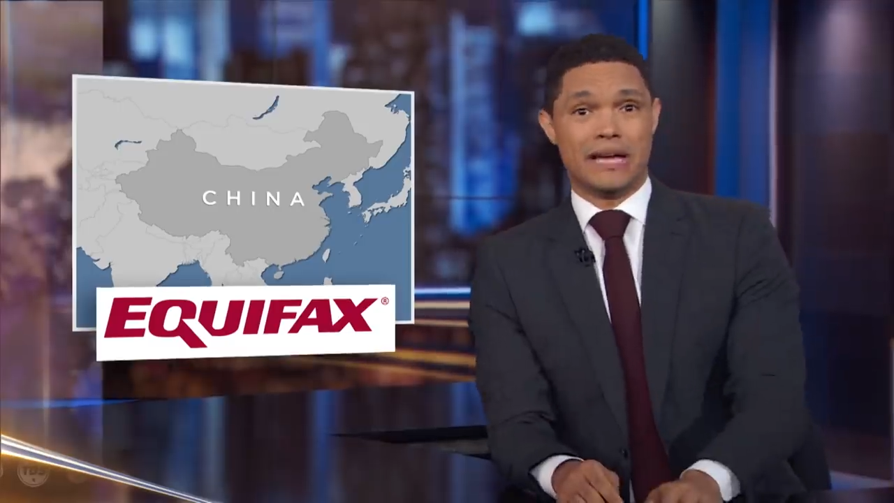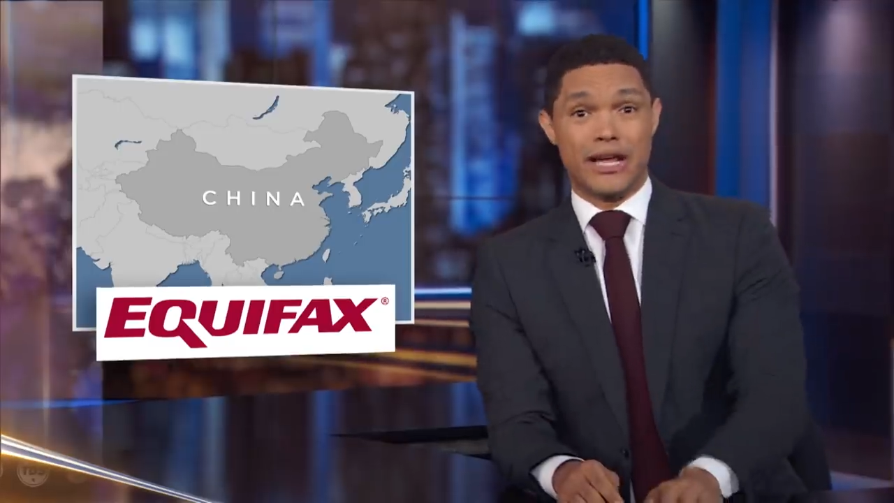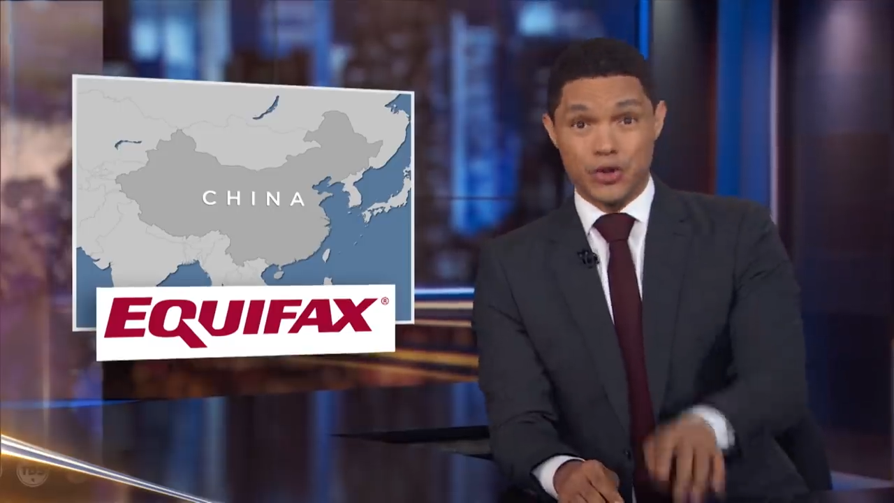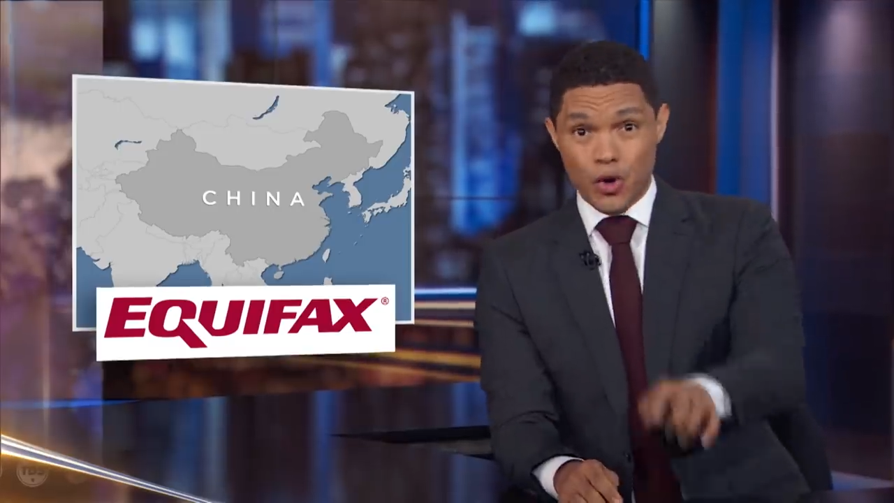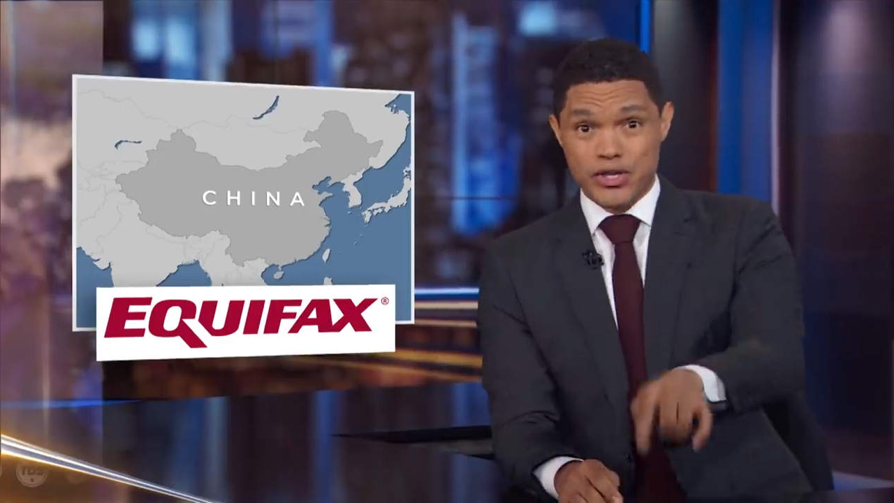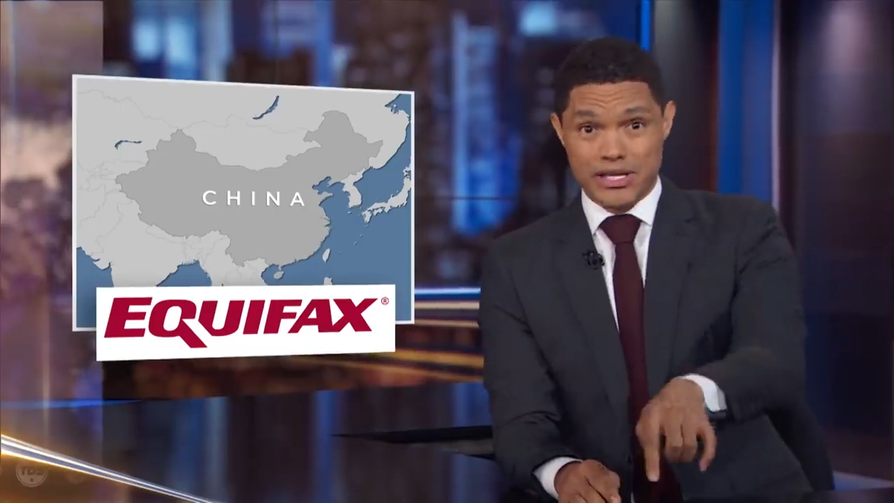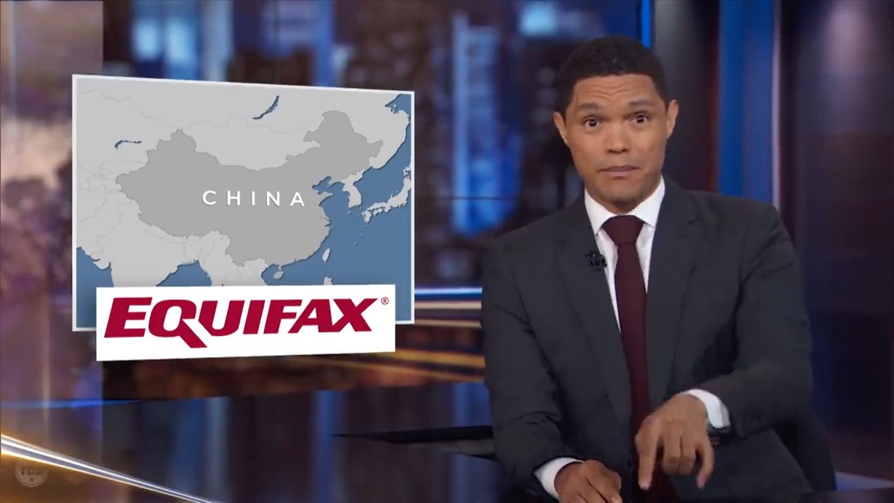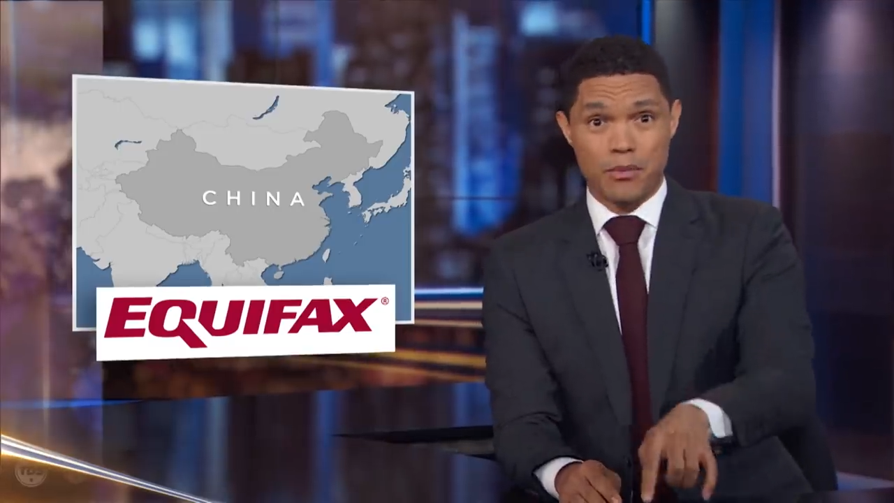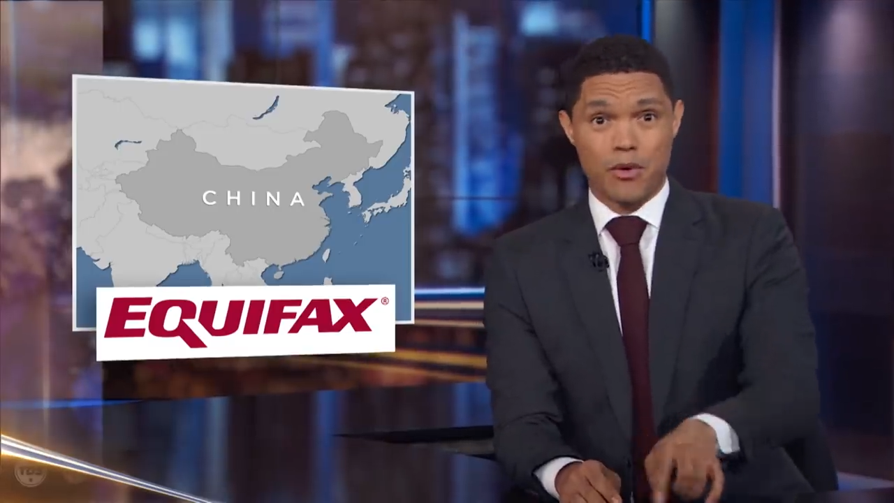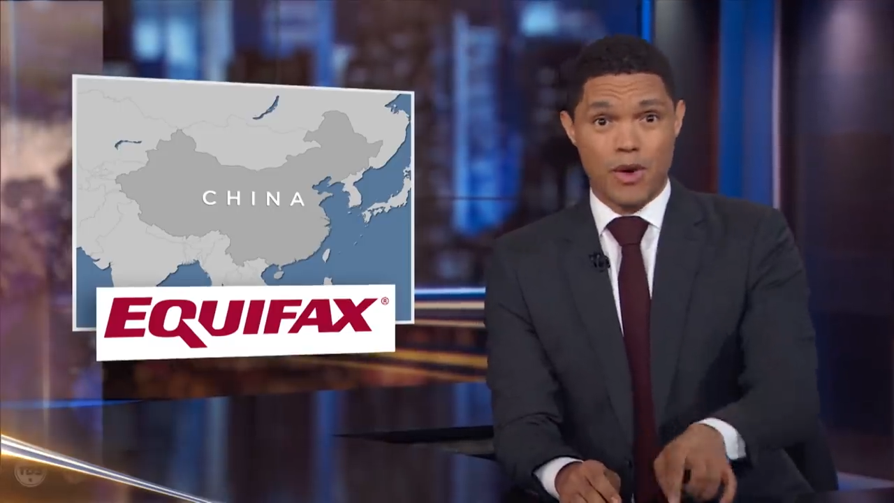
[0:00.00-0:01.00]
And you know
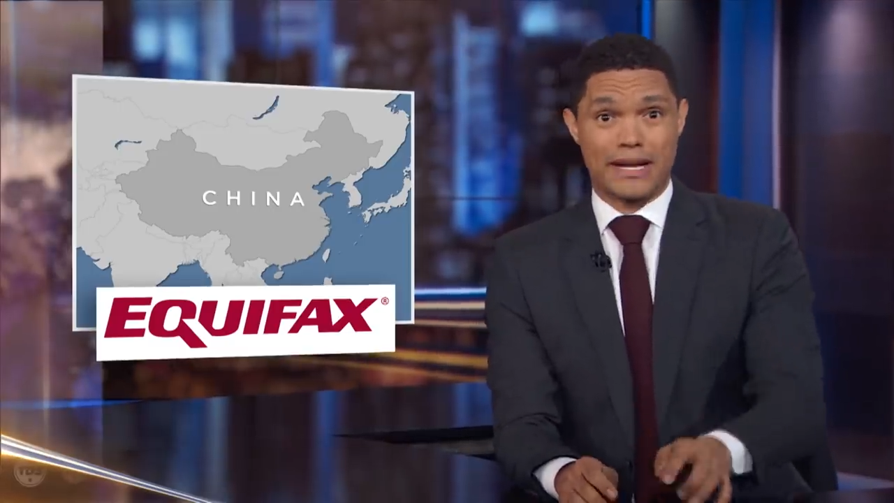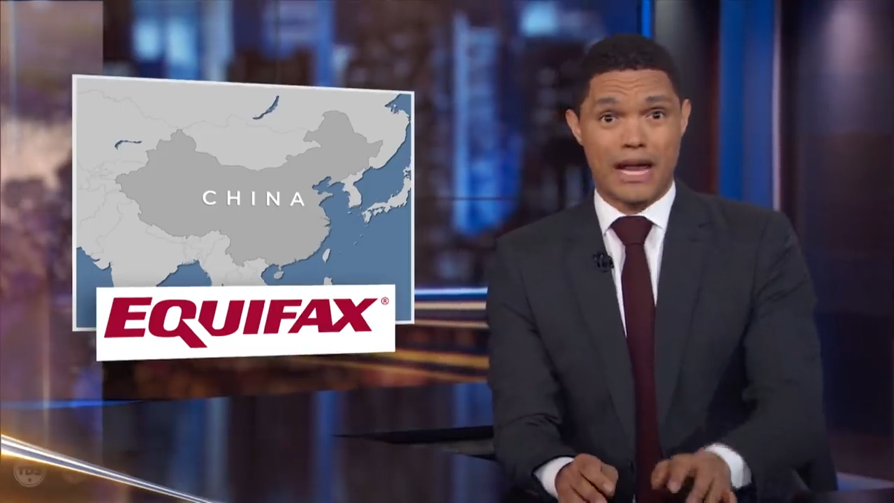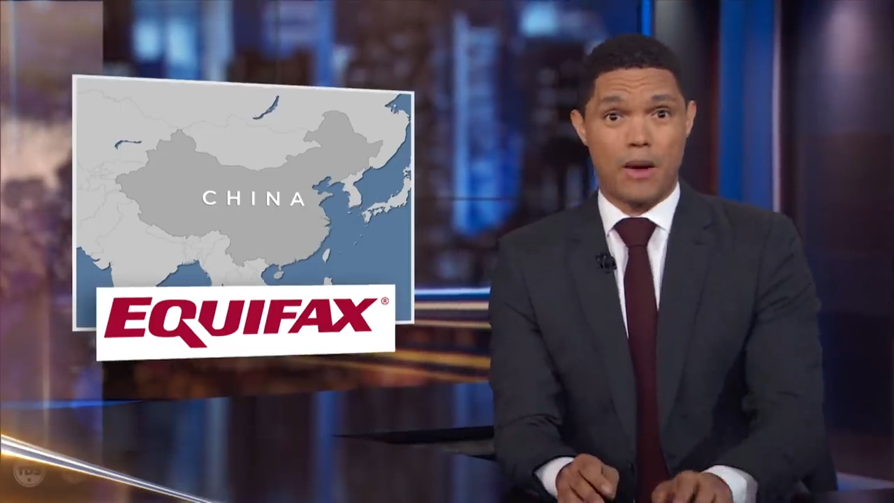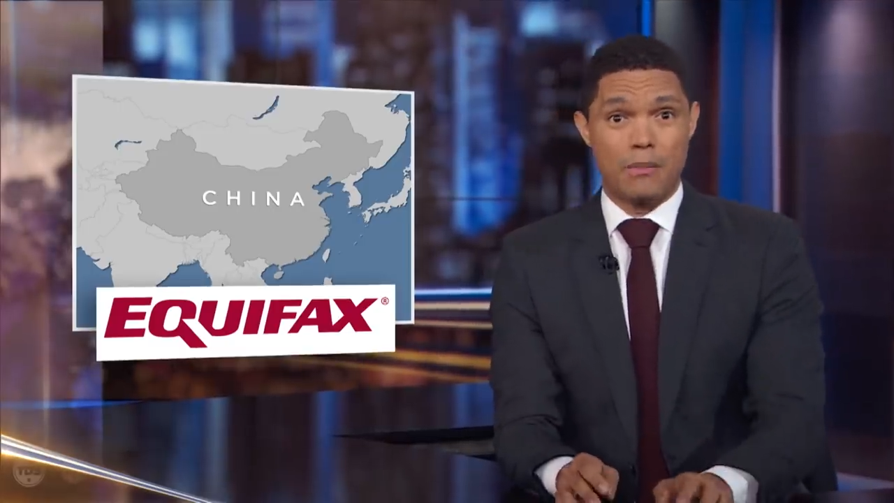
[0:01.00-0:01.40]
somewhere right now,